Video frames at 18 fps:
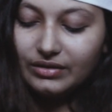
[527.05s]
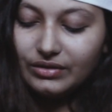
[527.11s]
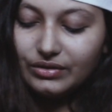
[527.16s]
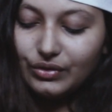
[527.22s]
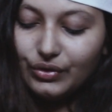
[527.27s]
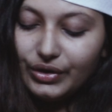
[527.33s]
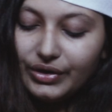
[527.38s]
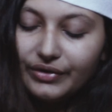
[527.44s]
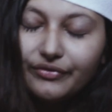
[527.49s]

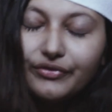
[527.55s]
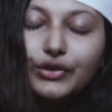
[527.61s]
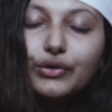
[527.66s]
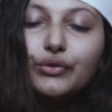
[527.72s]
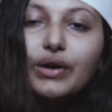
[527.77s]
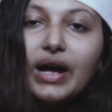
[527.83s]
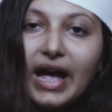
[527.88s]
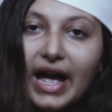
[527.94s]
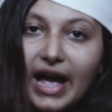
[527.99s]
So if
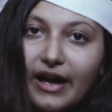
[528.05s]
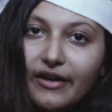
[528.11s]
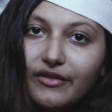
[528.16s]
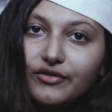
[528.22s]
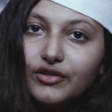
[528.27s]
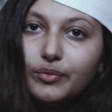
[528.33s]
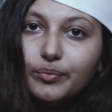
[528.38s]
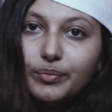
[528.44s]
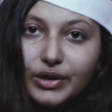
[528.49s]
you
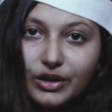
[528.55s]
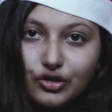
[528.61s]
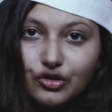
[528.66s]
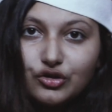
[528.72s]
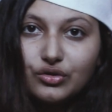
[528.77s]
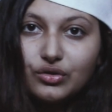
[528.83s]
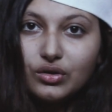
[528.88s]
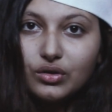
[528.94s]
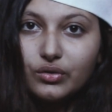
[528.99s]
have a
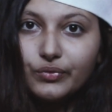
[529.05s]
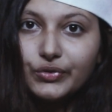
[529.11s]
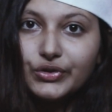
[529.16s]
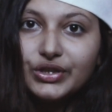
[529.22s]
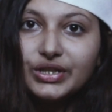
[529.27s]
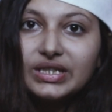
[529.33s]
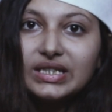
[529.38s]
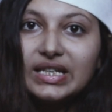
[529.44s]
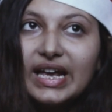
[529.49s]
picture
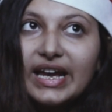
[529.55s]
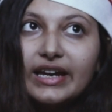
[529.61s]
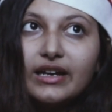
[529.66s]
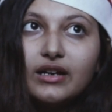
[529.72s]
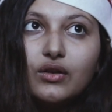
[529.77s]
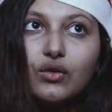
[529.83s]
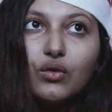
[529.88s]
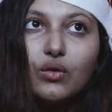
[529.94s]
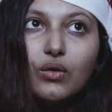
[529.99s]
which is
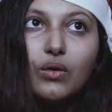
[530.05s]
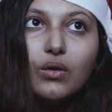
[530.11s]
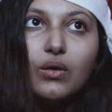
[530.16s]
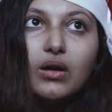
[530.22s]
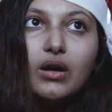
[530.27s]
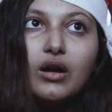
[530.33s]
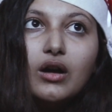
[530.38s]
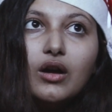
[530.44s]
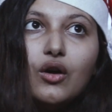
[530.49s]
like
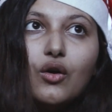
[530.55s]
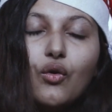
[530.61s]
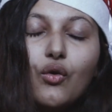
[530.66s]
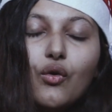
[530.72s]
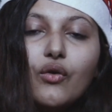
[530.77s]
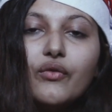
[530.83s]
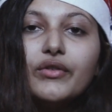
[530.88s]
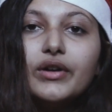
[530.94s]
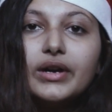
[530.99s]

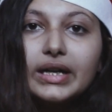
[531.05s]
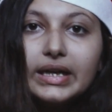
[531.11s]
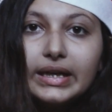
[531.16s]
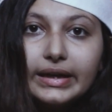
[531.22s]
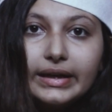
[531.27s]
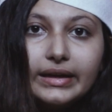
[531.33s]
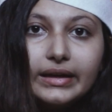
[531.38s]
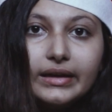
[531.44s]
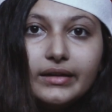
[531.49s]

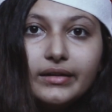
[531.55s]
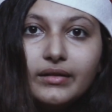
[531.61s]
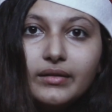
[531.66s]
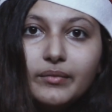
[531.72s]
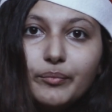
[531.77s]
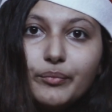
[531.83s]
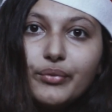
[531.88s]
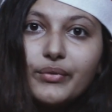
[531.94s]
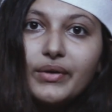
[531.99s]
overtly
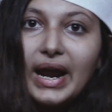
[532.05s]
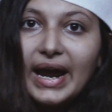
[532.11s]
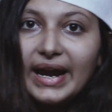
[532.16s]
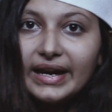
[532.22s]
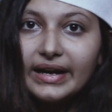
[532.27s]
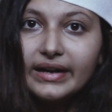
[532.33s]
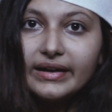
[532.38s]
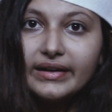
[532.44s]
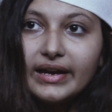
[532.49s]

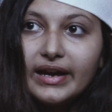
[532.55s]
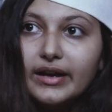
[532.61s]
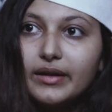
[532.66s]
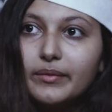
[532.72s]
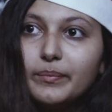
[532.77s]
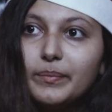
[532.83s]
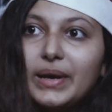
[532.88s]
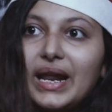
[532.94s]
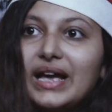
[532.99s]
bright
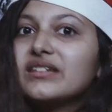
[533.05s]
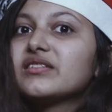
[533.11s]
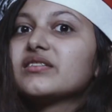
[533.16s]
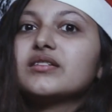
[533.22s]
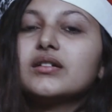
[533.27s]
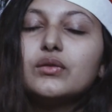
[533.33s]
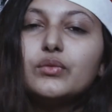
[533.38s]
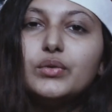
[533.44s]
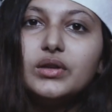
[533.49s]
and
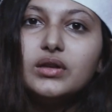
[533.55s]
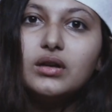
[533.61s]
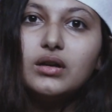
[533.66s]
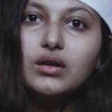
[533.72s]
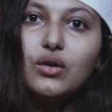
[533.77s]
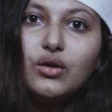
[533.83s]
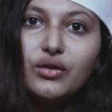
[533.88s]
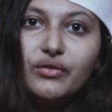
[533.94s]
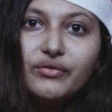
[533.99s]
blasted with a
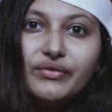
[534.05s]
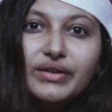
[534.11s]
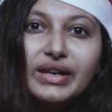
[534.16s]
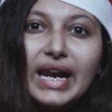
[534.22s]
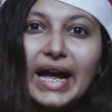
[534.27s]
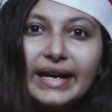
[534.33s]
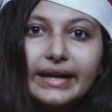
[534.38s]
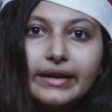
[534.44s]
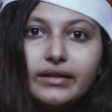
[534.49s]
lot of
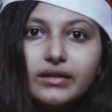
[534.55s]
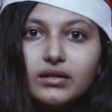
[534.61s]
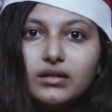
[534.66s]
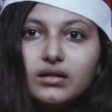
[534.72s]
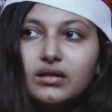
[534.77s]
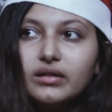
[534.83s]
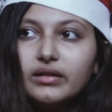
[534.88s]
light,